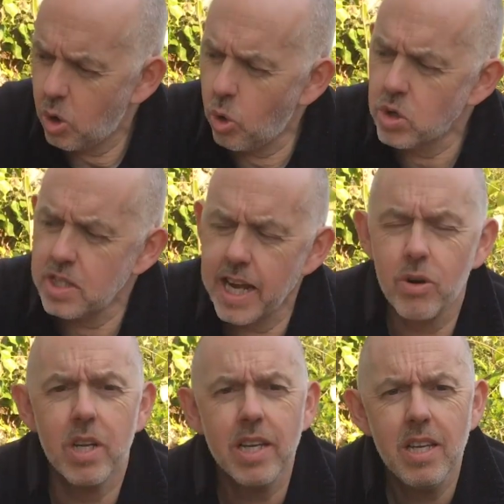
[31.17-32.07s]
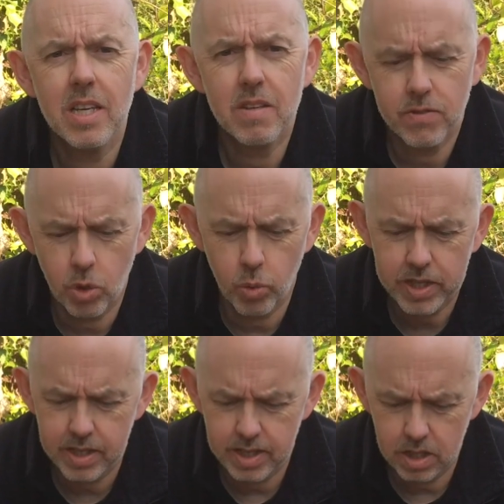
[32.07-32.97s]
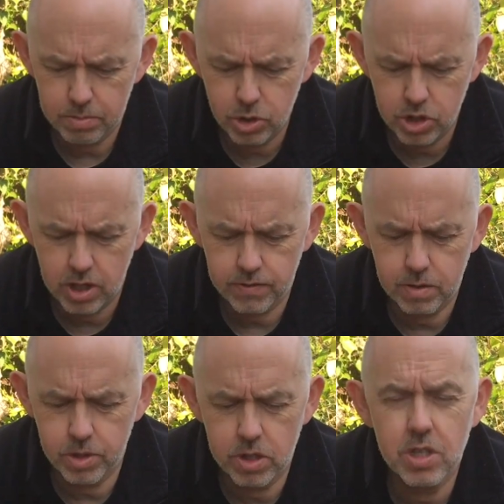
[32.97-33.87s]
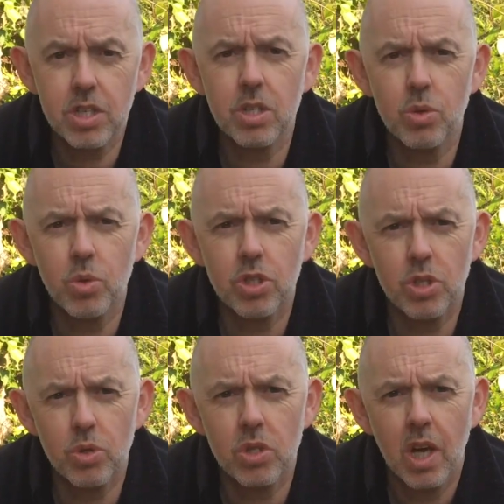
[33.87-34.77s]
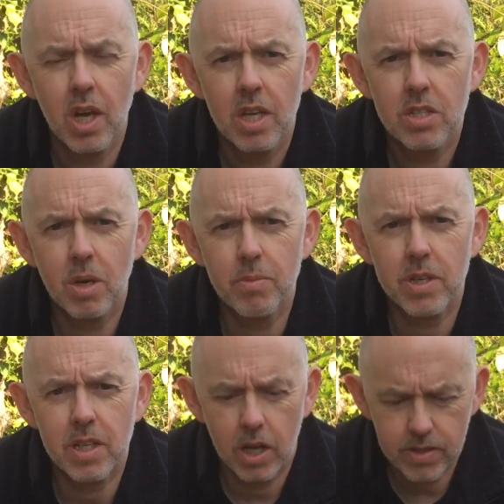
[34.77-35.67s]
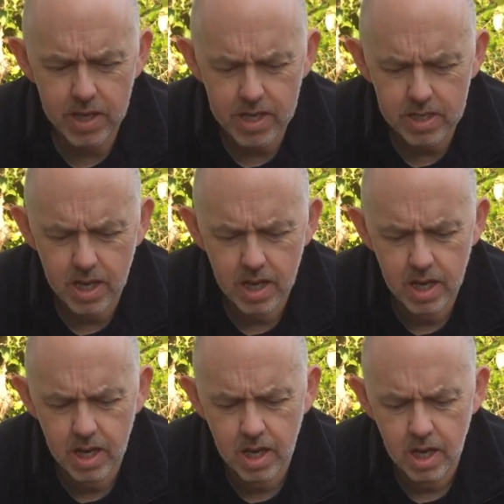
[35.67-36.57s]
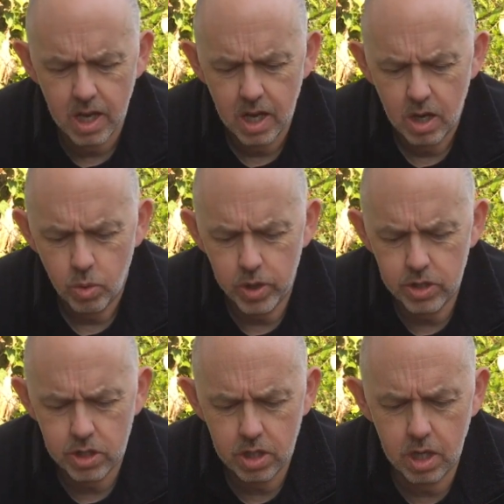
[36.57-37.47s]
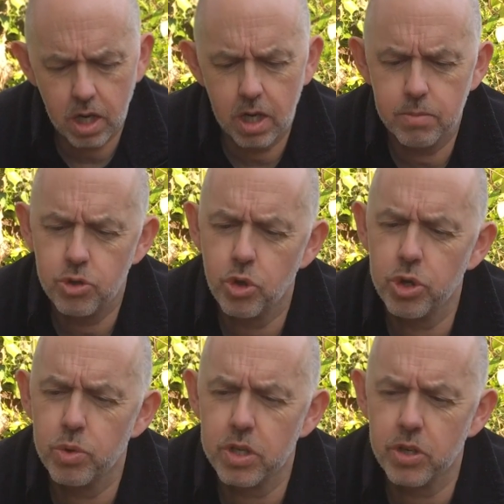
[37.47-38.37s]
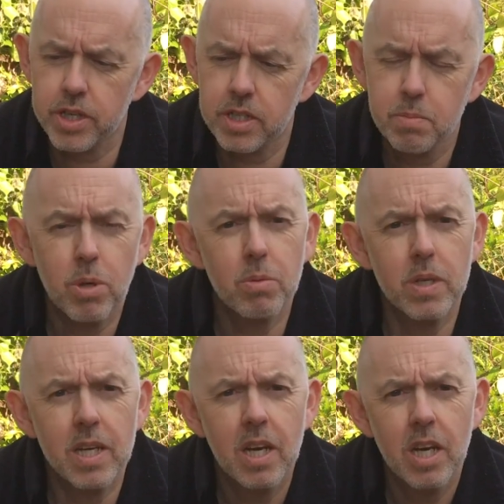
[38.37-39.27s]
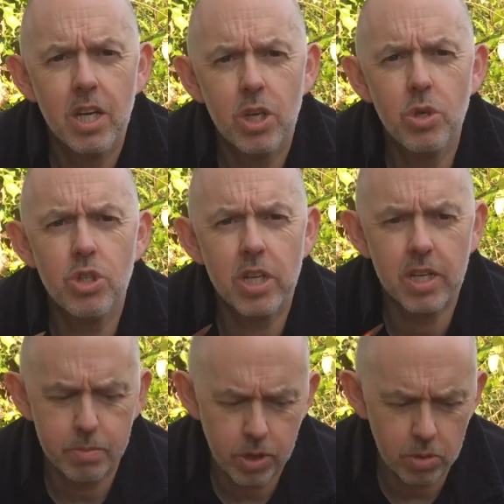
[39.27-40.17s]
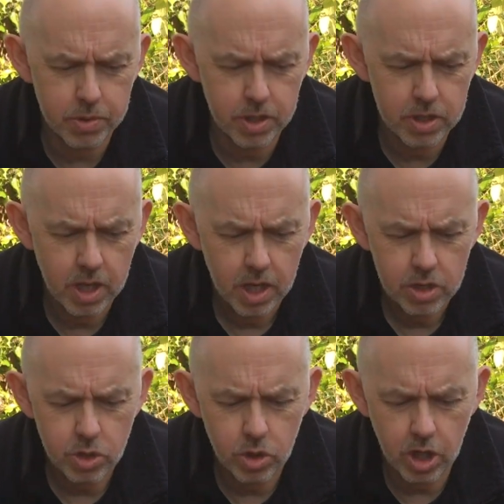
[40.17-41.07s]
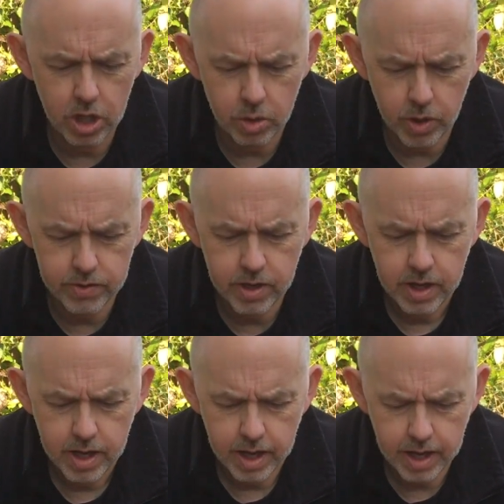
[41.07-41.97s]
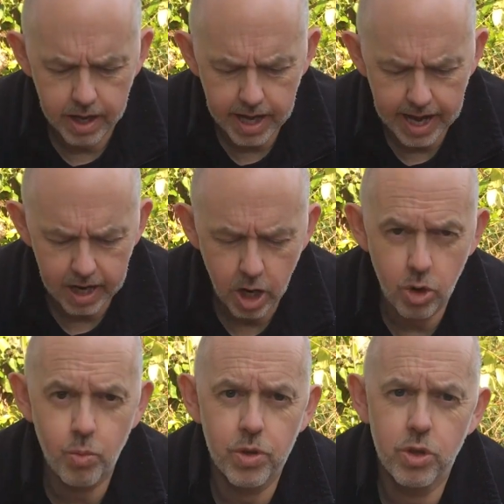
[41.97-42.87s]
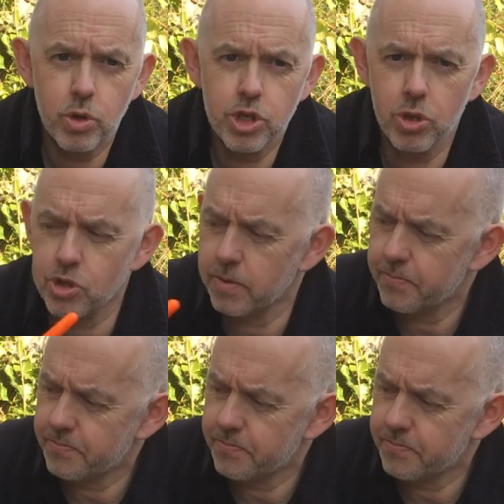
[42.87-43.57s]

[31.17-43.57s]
Ordinarily, if you're whittling in the bushcraft community, you would use something like this, which I'm sure you will agree is probably hugely inappropriate to learn with at home with your children.